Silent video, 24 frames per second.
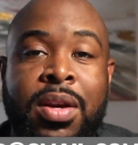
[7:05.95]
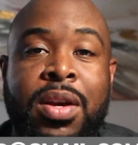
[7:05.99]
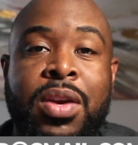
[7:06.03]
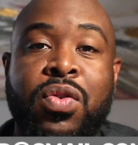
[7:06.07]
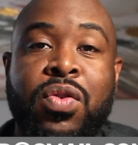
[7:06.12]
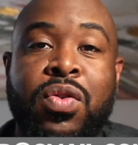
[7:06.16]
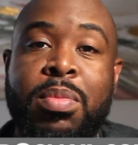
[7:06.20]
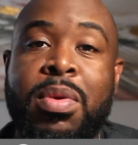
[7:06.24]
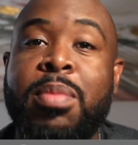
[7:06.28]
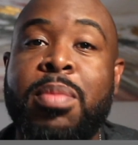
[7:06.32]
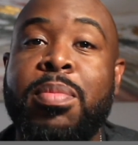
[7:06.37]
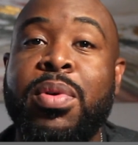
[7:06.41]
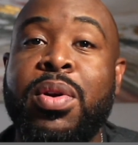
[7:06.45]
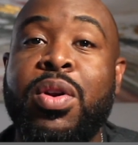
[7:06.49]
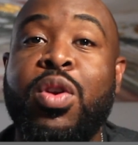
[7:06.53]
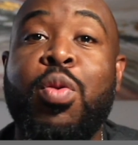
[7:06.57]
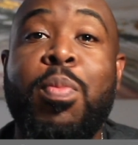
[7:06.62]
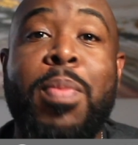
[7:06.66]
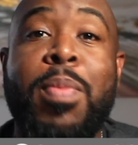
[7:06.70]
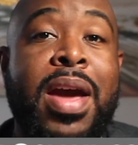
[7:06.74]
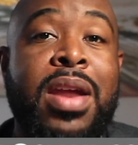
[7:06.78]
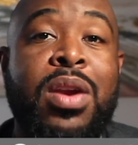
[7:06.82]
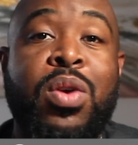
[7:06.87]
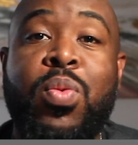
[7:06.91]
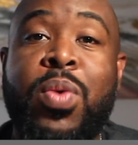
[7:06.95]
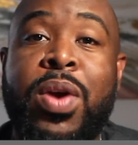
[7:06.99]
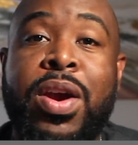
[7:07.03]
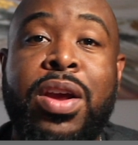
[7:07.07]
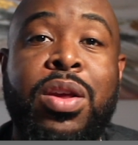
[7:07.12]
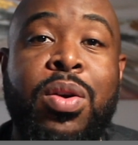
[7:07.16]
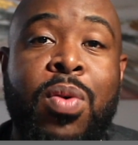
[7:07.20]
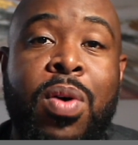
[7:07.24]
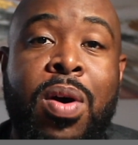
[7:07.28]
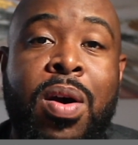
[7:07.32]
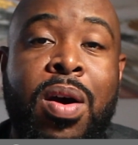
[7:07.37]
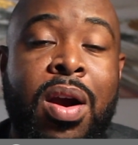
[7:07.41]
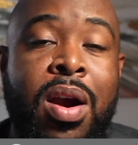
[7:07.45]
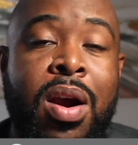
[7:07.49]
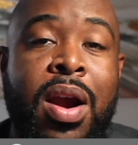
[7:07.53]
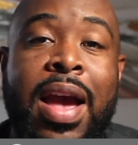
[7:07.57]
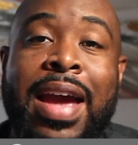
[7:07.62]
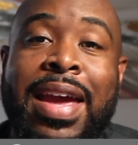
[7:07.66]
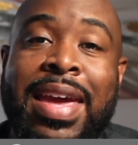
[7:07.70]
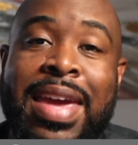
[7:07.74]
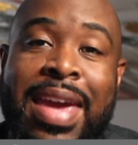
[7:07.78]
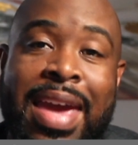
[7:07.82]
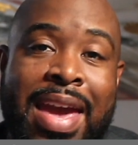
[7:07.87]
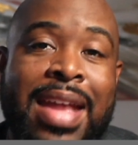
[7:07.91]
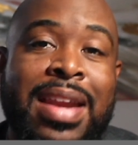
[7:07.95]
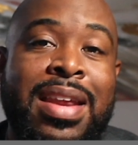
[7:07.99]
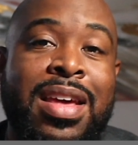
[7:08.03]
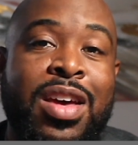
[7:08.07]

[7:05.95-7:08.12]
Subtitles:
Remember, no matter where you are, I can